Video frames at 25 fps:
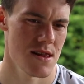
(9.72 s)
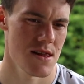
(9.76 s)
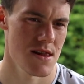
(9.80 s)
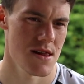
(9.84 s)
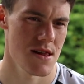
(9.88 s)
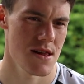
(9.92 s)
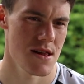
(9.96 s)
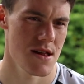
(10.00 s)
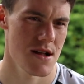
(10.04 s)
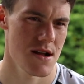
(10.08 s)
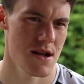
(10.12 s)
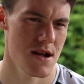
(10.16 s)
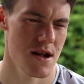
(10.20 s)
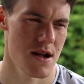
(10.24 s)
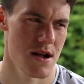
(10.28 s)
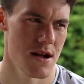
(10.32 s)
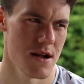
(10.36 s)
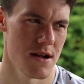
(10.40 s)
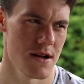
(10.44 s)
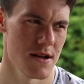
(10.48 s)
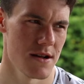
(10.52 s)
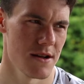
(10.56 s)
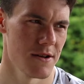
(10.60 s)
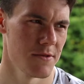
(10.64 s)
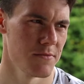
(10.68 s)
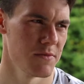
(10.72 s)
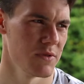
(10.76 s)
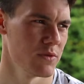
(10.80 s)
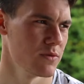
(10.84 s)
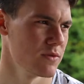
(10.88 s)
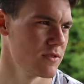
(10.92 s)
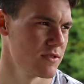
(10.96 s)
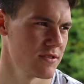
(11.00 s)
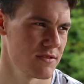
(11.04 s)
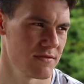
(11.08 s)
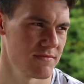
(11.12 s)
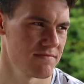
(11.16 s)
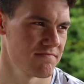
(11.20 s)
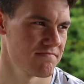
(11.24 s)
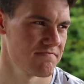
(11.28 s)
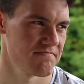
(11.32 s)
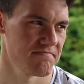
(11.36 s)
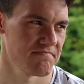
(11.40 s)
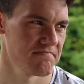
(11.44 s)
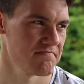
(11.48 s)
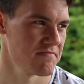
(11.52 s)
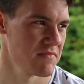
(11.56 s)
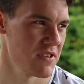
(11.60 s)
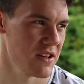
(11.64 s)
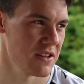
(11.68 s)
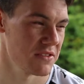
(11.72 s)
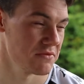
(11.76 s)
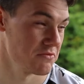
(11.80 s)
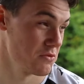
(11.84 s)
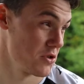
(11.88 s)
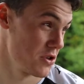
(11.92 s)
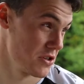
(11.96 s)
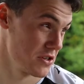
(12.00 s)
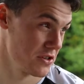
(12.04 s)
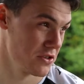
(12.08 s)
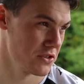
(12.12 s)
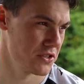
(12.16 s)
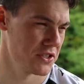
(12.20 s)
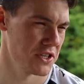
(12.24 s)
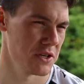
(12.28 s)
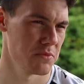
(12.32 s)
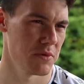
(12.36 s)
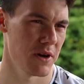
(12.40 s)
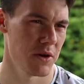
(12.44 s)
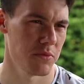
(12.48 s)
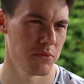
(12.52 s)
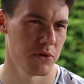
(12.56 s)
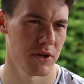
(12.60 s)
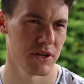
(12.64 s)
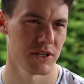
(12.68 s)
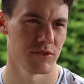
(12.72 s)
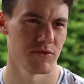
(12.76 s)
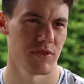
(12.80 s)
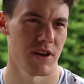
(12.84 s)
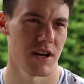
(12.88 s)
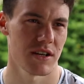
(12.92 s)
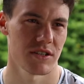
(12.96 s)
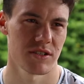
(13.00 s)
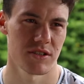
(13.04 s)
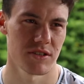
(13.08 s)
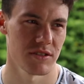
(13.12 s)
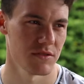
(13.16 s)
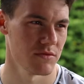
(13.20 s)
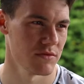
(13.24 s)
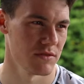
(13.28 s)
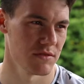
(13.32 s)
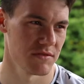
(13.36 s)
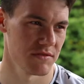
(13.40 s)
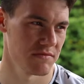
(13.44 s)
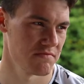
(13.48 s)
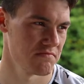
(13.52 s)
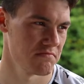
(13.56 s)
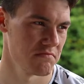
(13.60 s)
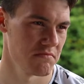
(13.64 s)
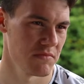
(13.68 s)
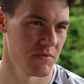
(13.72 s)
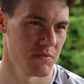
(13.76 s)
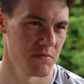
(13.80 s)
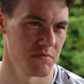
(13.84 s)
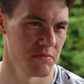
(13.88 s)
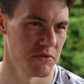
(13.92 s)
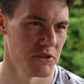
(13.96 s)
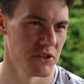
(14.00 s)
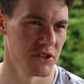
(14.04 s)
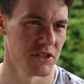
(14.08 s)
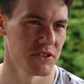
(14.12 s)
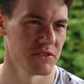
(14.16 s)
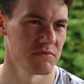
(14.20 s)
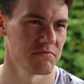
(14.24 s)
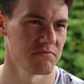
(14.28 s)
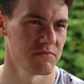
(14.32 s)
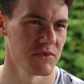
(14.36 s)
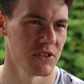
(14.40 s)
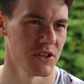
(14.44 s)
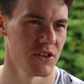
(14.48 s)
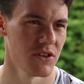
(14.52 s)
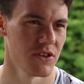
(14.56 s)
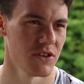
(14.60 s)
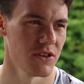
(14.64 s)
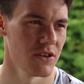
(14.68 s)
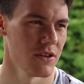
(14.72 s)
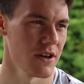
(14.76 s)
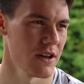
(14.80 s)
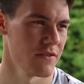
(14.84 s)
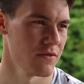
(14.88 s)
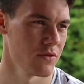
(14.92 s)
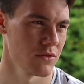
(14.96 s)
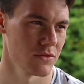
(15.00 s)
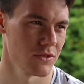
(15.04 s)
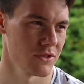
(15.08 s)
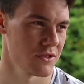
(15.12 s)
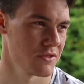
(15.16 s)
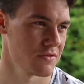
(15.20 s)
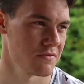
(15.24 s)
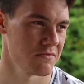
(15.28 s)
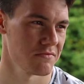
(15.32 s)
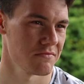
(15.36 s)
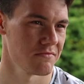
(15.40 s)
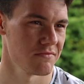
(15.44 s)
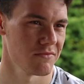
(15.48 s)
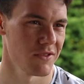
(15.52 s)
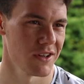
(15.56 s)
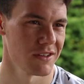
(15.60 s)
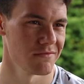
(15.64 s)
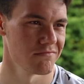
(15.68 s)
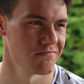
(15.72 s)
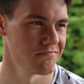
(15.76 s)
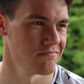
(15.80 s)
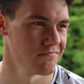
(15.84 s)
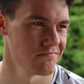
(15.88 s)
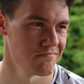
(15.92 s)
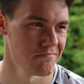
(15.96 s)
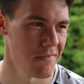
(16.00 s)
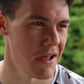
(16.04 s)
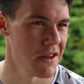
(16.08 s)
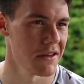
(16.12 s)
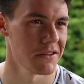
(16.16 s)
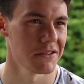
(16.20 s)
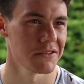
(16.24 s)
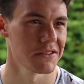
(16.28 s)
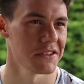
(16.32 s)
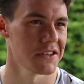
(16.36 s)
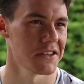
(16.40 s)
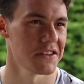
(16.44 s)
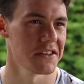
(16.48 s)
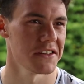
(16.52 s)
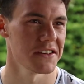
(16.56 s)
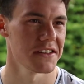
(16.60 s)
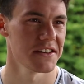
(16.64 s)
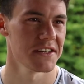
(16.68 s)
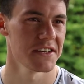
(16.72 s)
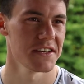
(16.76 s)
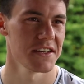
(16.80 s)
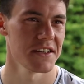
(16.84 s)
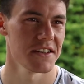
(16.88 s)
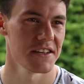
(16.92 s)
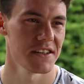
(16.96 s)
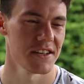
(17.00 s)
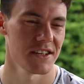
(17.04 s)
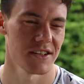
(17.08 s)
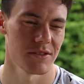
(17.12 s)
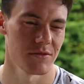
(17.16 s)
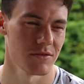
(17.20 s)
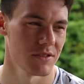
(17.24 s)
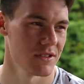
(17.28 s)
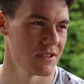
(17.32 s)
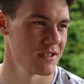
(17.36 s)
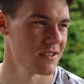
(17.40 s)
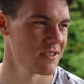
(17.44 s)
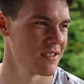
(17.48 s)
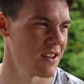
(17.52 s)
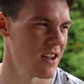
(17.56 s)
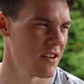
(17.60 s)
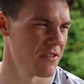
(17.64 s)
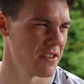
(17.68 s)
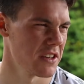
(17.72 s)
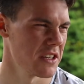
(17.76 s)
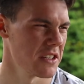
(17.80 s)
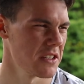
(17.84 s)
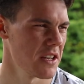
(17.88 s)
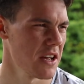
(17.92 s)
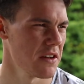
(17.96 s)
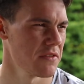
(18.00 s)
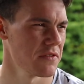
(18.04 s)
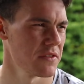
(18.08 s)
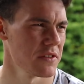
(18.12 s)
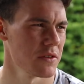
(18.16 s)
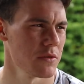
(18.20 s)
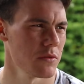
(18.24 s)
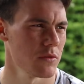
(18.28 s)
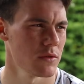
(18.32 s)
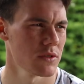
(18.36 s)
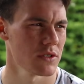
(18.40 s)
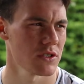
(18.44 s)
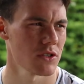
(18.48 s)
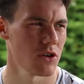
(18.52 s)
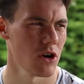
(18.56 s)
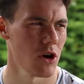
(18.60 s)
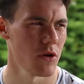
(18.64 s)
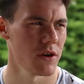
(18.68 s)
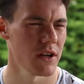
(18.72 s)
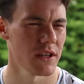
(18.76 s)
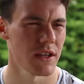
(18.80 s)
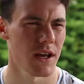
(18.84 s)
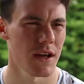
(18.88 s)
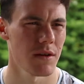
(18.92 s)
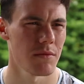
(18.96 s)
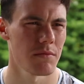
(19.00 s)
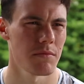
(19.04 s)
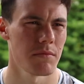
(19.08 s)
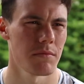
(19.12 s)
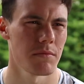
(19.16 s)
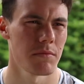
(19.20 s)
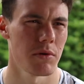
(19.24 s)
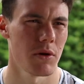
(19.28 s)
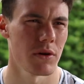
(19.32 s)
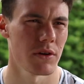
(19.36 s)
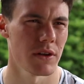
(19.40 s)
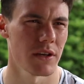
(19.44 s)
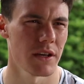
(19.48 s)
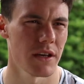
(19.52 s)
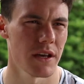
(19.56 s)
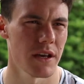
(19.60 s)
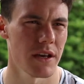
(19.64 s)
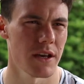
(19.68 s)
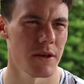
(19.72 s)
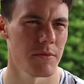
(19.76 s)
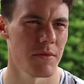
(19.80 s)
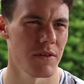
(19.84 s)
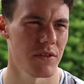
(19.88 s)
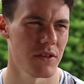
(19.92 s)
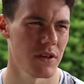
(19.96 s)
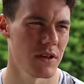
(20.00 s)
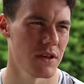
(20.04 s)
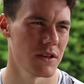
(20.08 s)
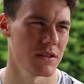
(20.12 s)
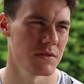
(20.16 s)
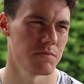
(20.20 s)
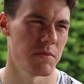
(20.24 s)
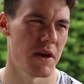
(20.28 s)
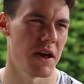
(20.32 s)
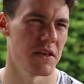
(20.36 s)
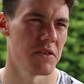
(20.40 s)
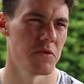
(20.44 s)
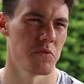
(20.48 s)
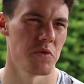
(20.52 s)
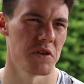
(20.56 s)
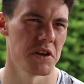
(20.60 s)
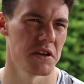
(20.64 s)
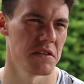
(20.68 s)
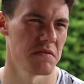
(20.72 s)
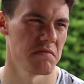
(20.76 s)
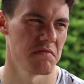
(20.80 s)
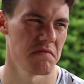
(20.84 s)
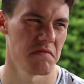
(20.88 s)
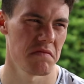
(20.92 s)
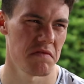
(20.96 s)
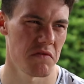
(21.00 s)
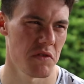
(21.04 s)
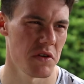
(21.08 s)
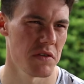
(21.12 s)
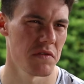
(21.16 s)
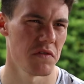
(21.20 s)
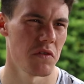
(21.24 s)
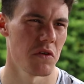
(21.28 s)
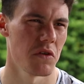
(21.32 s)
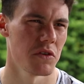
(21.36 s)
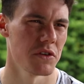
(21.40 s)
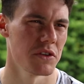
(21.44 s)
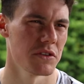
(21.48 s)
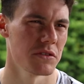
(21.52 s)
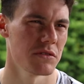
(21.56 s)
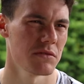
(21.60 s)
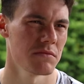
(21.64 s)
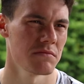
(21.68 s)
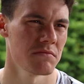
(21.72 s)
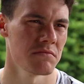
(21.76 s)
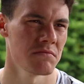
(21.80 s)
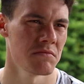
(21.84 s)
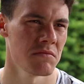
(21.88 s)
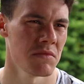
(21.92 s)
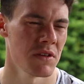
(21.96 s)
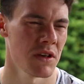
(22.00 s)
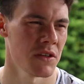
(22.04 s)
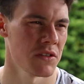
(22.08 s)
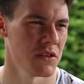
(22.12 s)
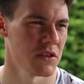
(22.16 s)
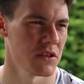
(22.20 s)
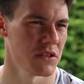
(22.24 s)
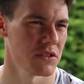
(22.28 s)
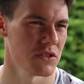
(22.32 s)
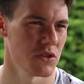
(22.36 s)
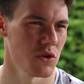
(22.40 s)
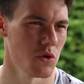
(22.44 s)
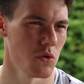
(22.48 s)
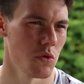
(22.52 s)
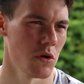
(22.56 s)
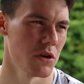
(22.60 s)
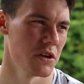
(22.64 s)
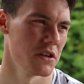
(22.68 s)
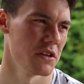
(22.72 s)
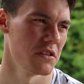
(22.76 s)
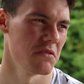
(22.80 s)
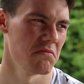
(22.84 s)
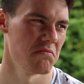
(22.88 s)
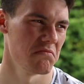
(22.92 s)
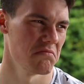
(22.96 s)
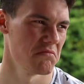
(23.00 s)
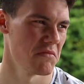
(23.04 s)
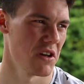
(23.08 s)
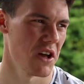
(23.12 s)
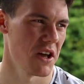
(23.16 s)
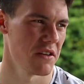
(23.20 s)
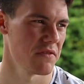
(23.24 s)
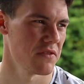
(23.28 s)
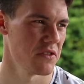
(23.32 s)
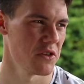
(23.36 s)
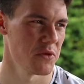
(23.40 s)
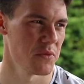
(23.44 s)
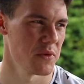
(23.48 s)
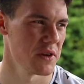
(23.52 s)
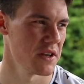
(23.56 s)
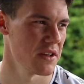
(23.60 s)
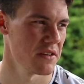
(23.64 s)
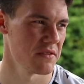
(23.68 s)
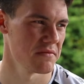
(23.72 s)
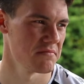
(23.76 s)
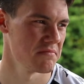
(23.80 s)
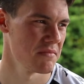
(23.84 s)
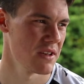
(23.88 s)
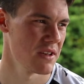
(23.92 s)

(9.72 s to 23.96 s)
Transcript: It was, well, you could see by the players' reaction, it was brilliant. You know, everyone just went mental. I think scoring at that point of game, I think it's better than winning 3-4-0. I think 2-1 in 93rd minute,